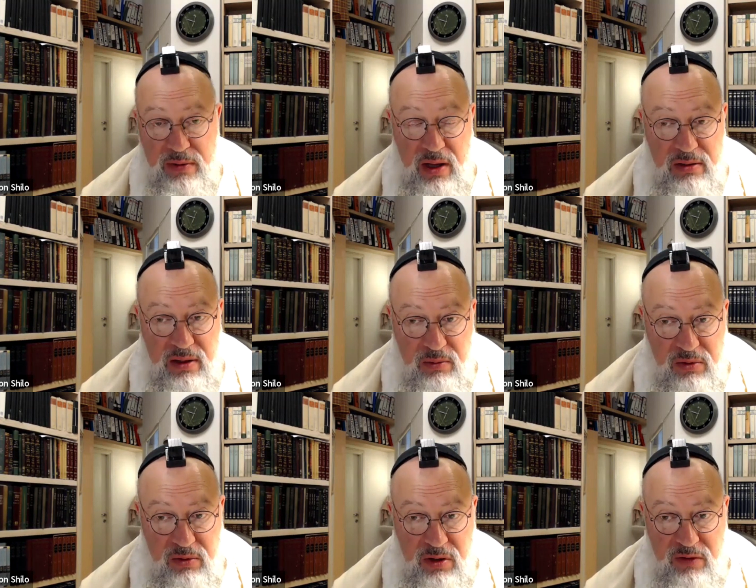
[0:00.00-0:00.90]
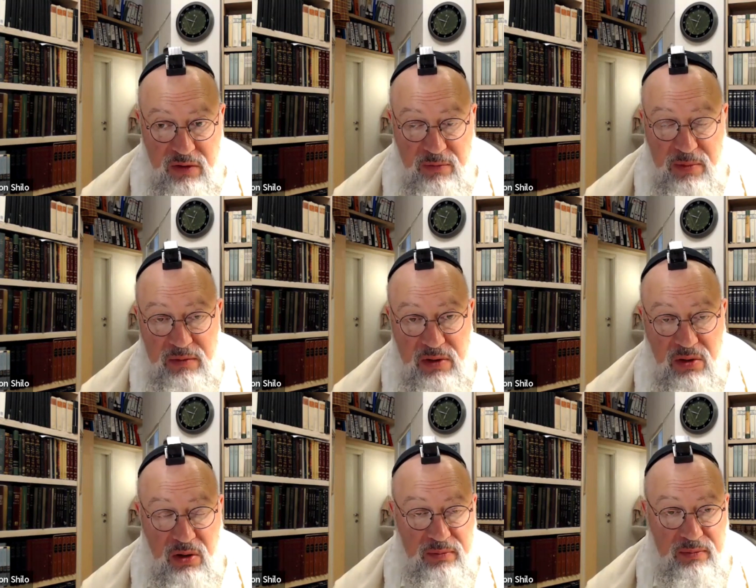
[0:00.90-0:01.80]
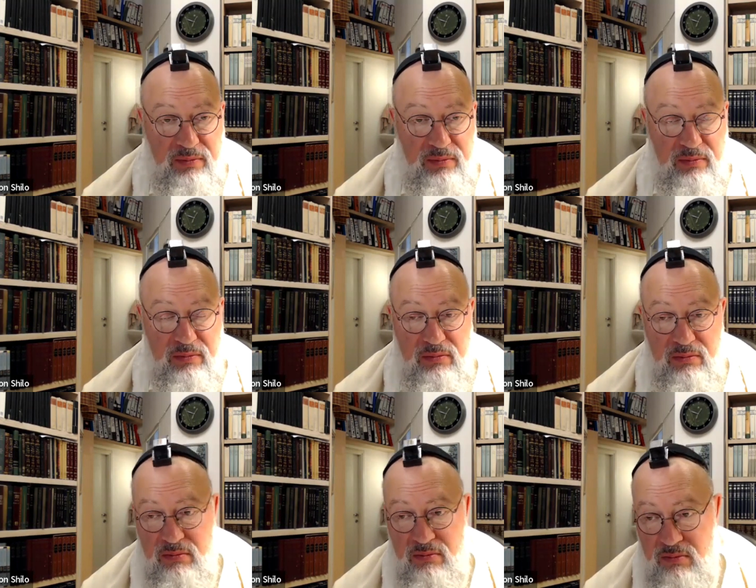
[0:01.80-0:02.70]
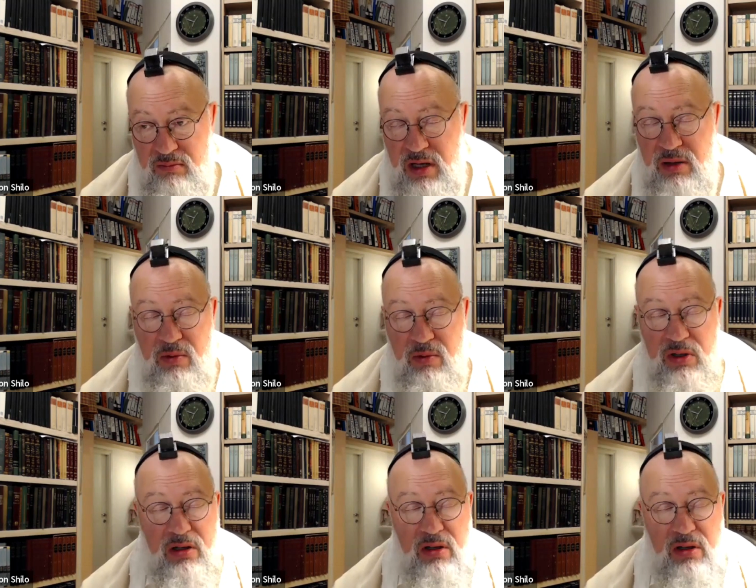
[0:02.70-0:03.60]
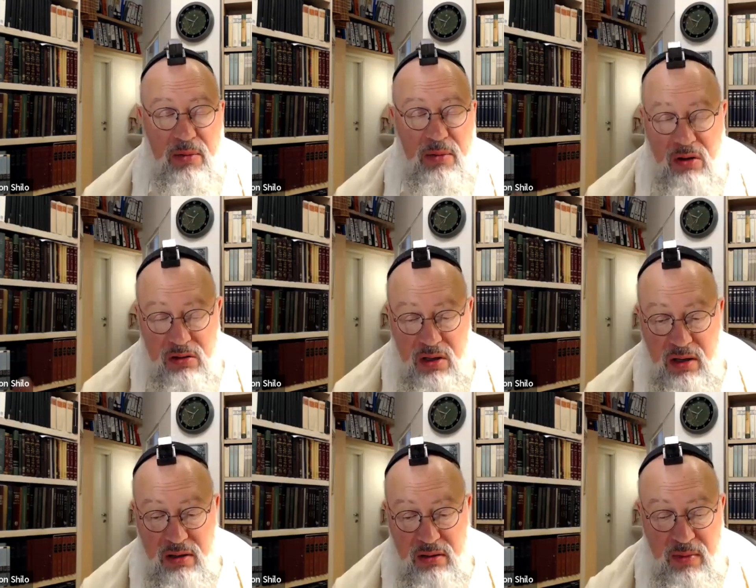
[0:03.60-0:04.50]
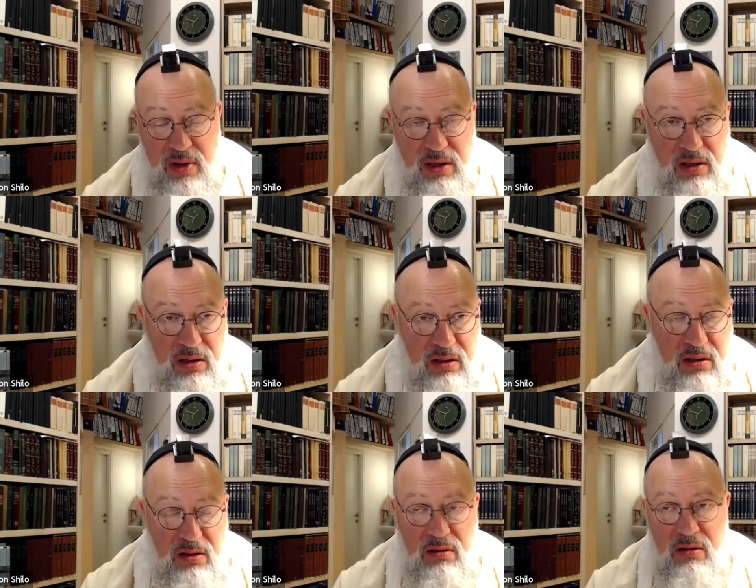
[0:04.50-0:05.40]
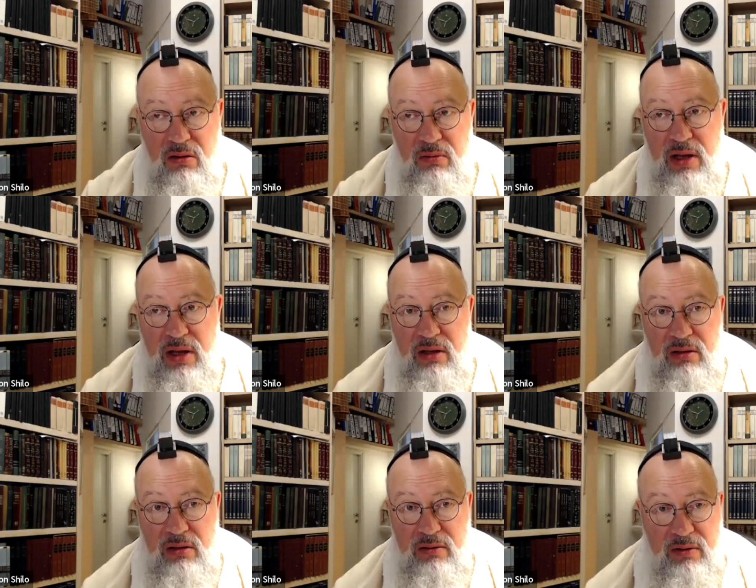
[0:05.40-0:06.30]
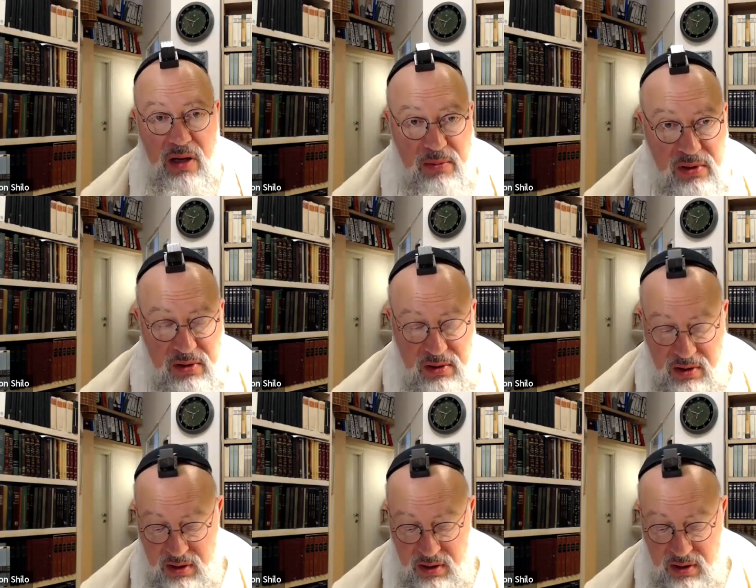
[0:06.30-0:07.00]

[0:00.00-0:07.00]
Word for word: without that, they would not have believed at all. Anyone can come along and, and make all manner of claims.